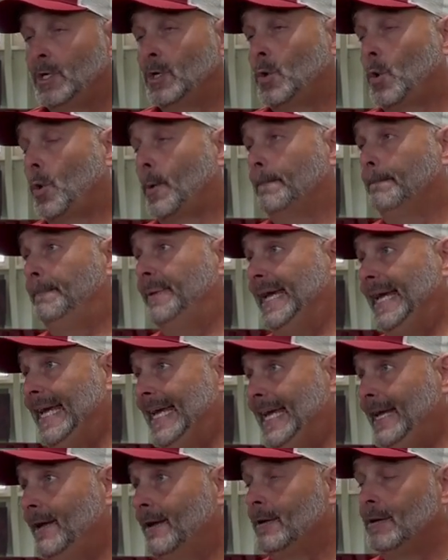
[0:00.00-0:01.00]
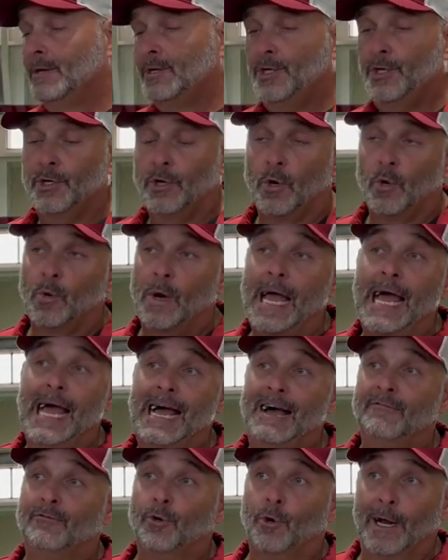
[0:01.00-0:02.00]
or B, you don't
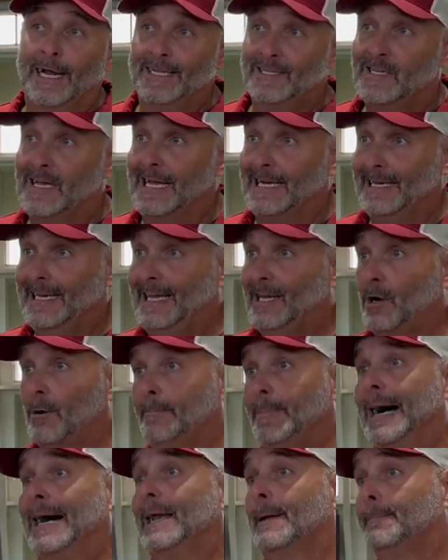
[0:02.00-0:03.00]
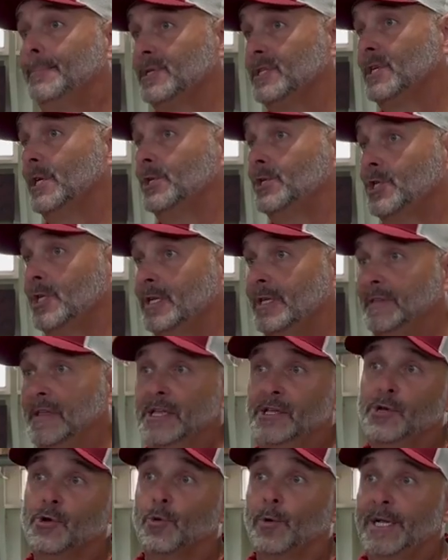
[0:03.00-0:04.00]
have great technique or body position, and
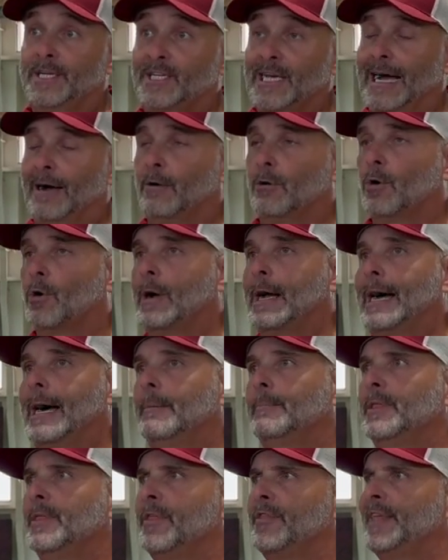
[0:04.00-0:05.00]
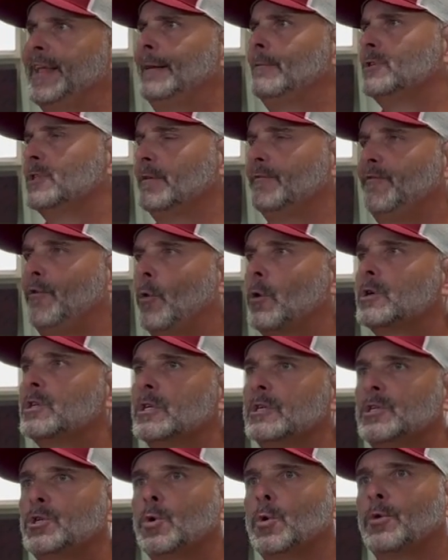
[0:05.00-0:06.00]
then you reach out and grab. And the thing that was
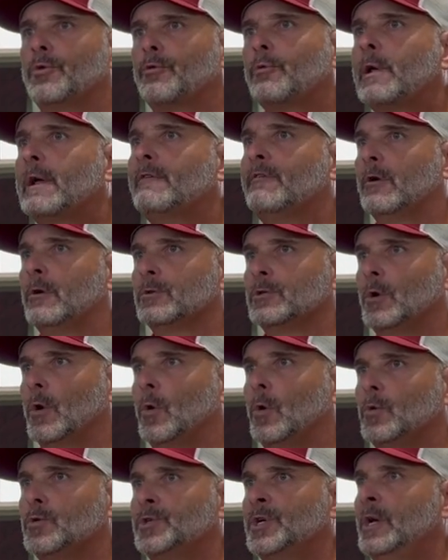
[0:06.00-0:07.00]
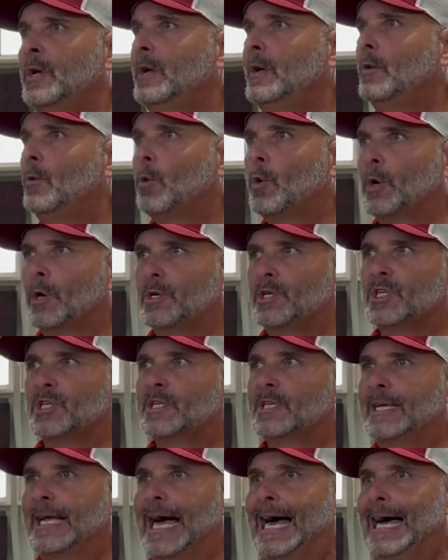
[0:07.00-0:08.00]
unfortunate, two or three of those holds were
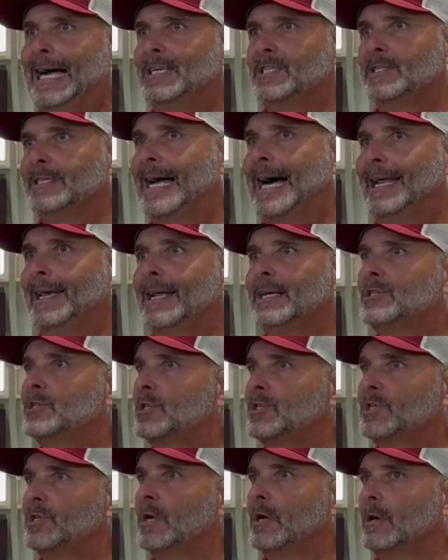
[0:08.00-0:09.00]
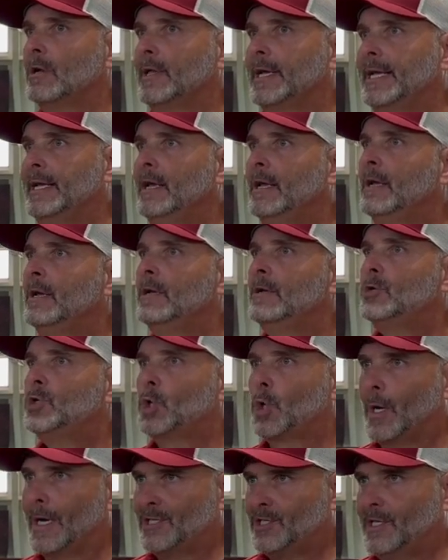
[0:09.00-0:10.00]
just guys not necessarily
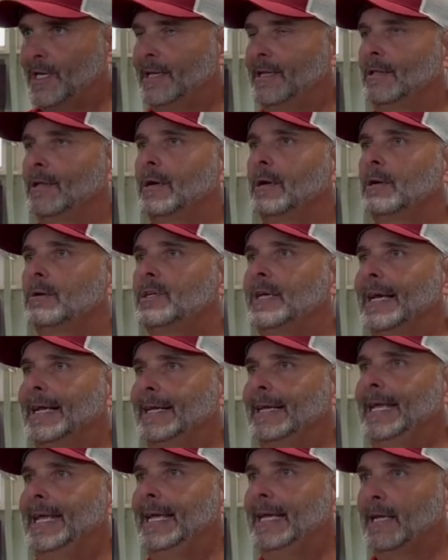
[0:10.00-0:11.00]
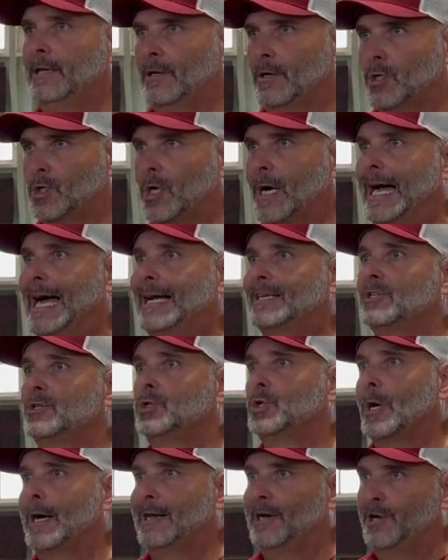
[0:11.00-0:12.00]
trusting their technique and their tracks and
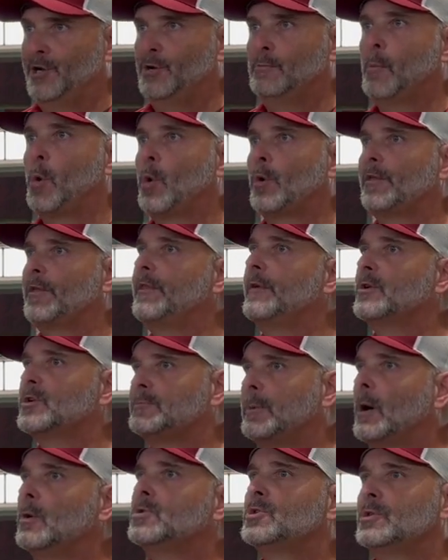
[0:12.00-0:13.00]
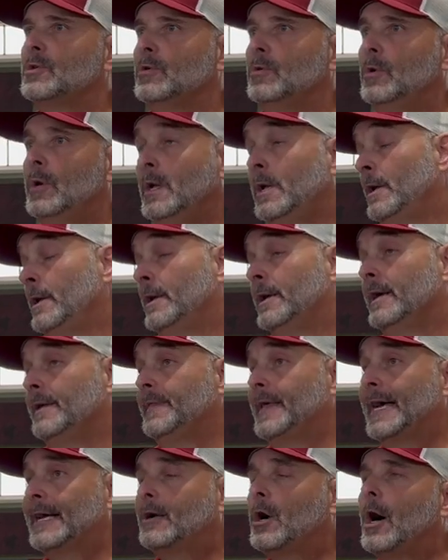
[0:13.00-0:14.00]
trying to do more than they're supposed to, and
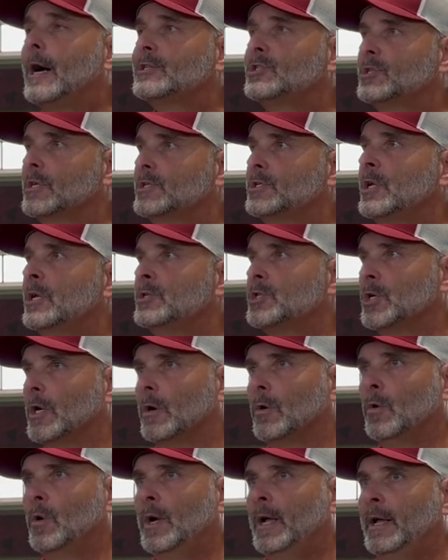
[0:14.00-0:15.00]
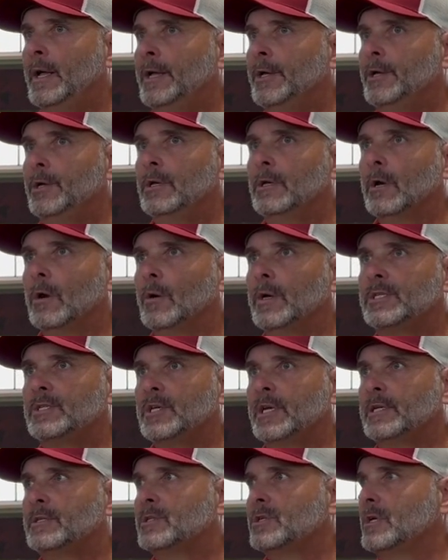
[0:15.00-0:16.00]
that cost us. So, you know,
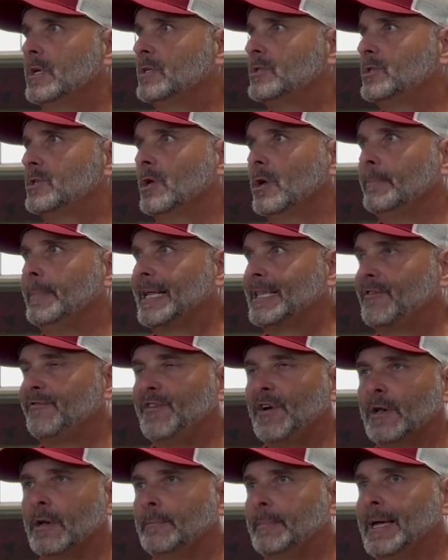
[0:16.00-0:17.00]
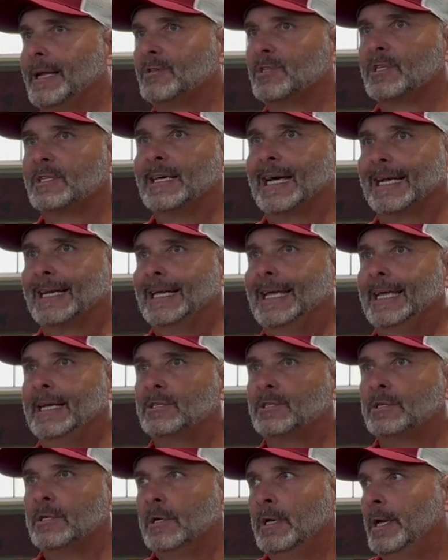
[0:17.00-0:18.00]
it's still about the fundamentals of
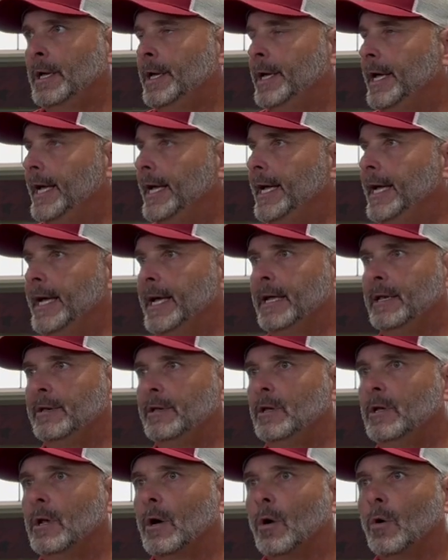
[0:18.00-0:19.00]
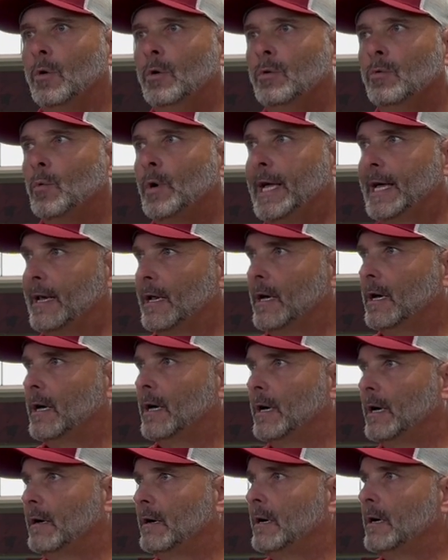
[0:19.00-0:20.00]
techniques. And, you know, we had a
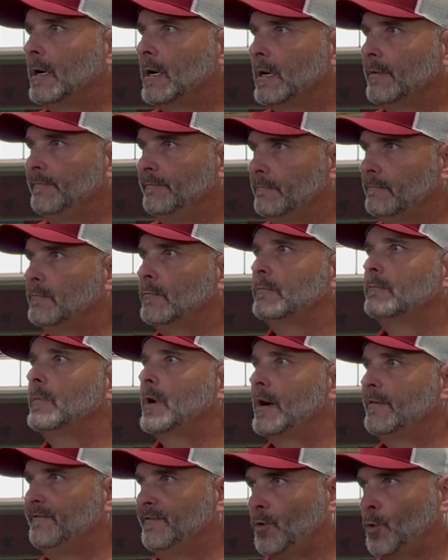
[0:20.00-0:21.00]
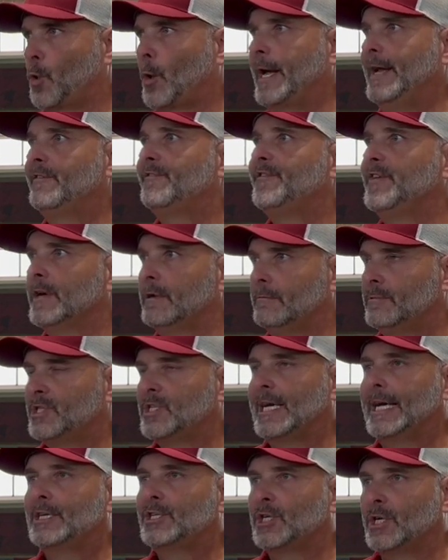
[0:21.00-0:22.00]
great film
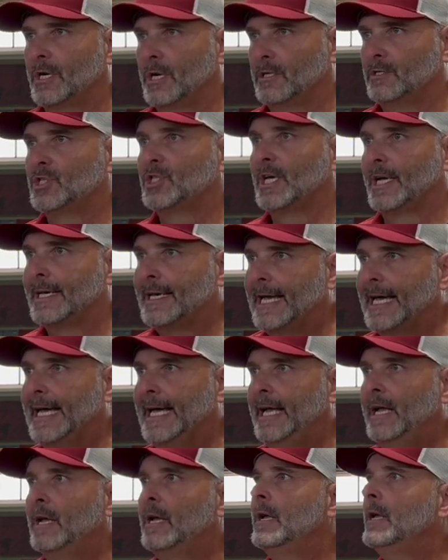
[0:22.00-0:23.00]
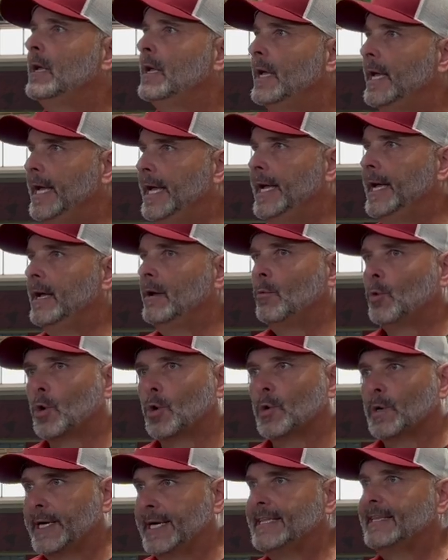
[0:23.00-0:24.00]
session on Sunday, and we're
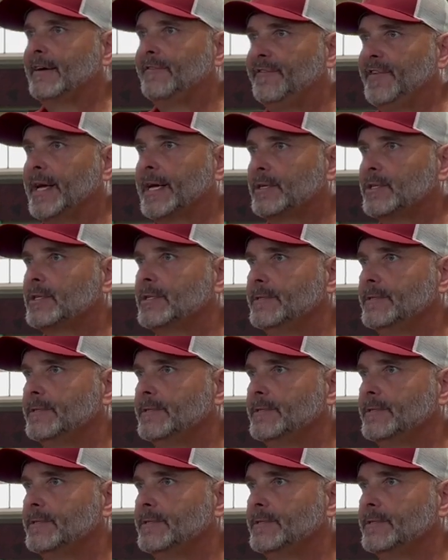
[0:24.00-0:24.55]
going to get that fixed.